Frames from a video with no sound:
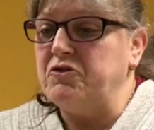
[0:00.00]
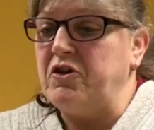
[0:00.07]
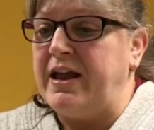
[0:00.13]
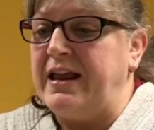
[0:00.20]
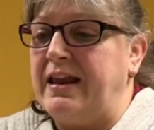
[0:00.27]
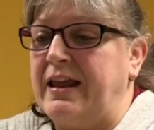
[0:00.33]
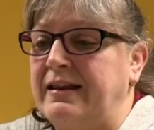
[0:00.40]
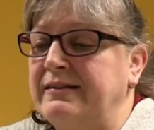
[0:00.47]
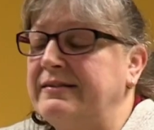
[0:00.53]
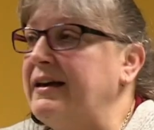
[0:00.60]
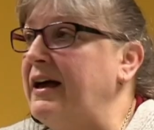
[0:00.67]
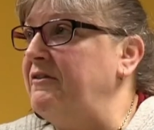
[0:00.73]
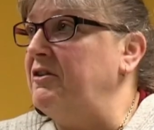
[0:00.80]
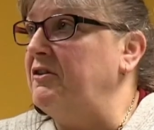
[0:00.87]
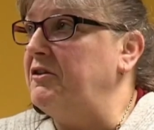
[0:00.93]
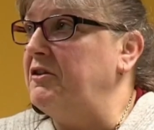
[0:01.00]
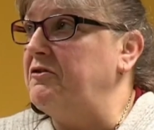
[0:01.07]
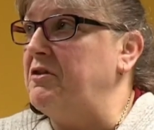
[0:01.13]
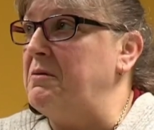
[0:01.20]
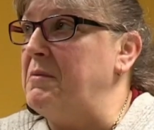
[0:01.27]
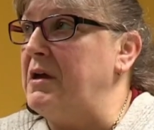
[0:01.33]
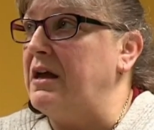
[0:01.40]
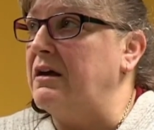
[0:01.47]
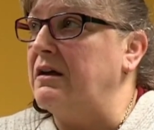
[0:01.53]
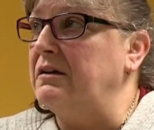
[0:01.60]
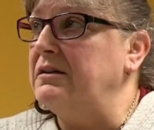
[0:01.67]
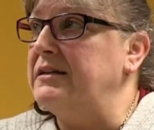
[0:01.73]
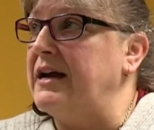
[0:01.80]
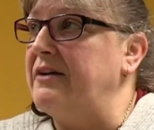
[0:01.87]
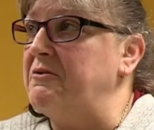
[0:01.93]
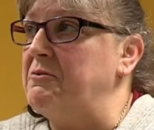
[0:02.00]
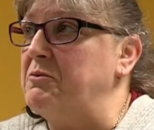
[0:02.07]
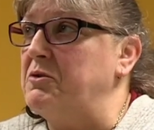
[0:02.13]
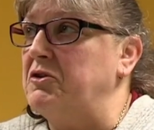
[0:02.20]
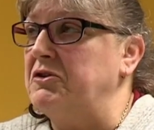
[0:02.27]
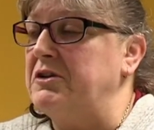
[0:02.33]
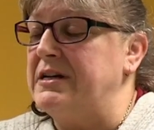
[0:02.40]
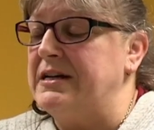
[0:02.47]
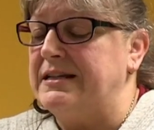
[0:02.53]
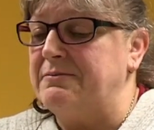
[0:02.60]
training, diving off a three-metre diving board, and yeah.